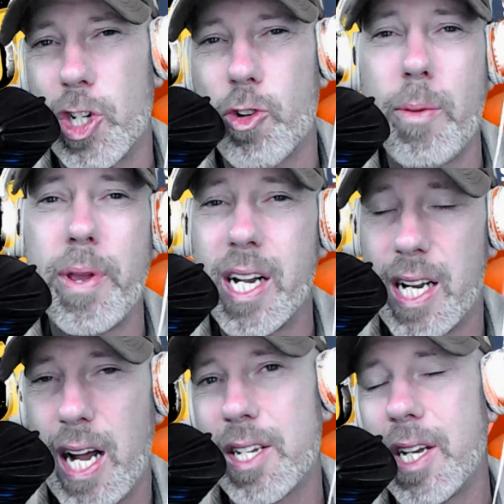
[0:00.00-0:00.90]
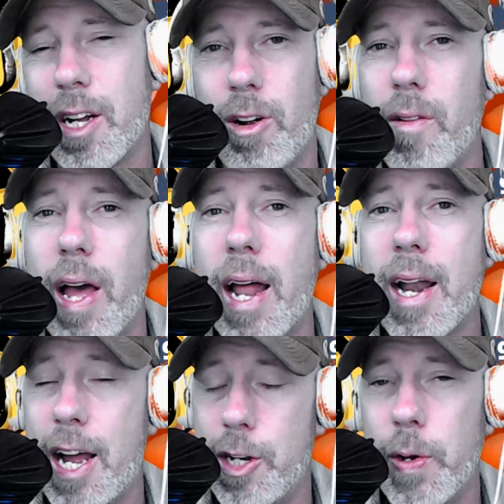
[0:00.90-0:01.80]
and screaming and cussing and all
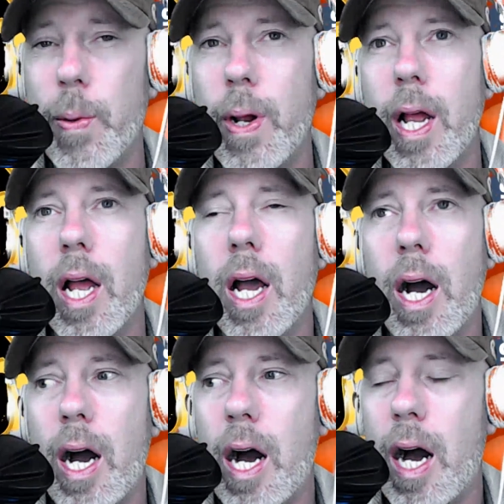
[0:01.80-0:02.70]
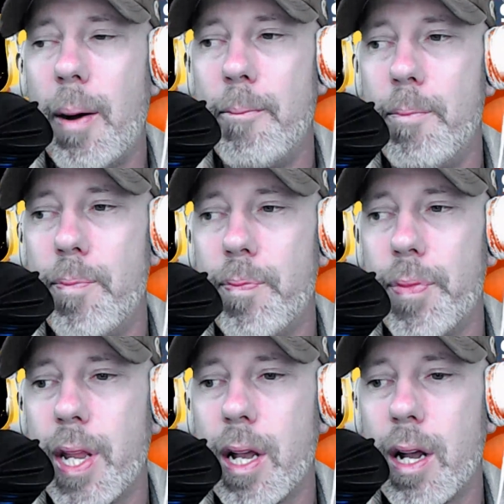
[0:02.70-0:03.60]
that. I do.
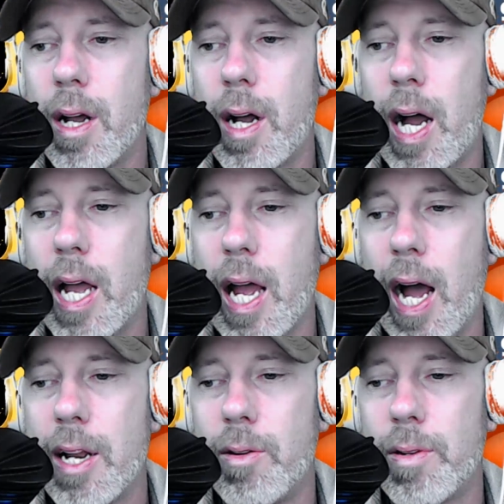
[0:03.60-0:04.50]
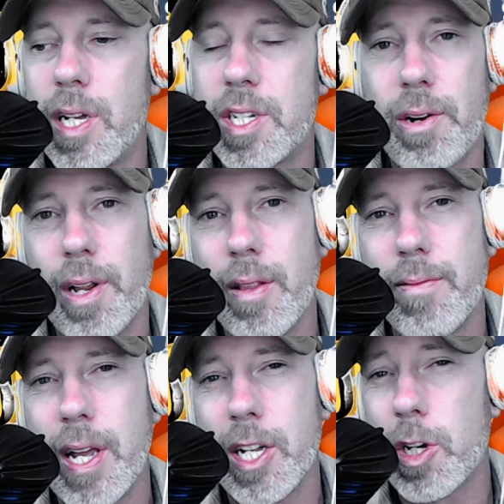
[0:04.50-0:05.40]
I don't necessarily
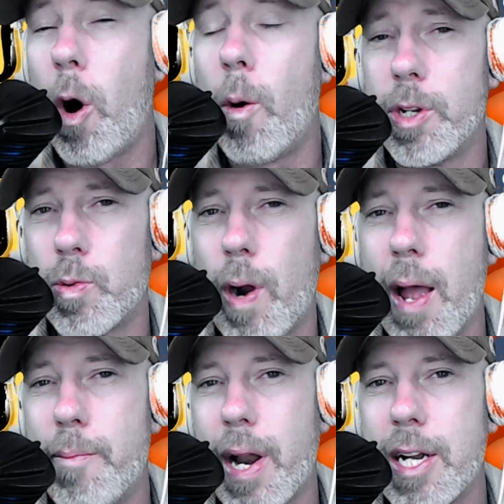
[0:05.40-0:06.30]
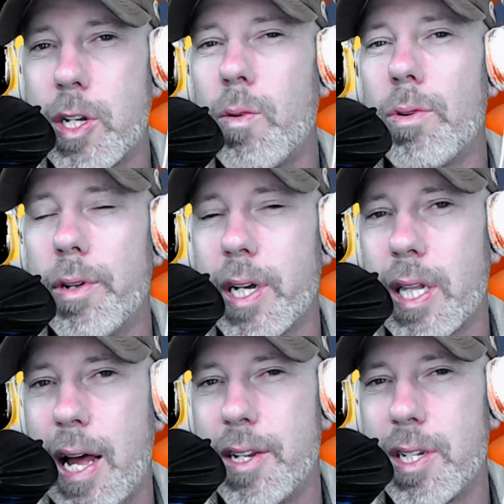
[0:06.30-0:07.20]
think it's always right, but I don't look
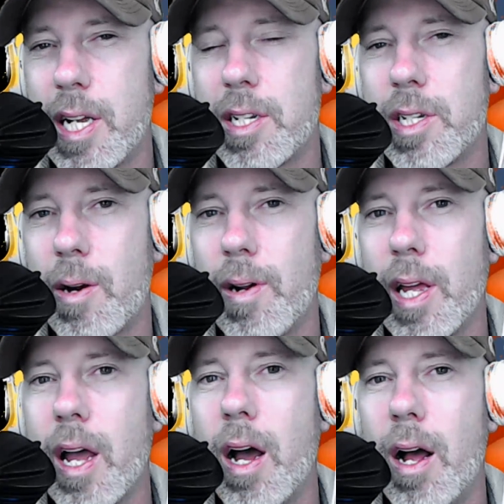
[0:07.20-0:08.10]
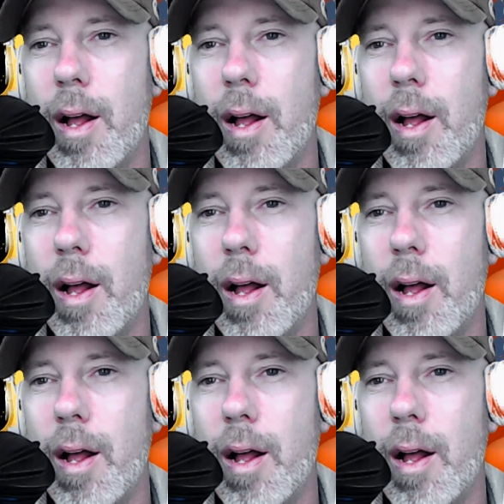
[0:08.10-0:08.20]
at that as necessarily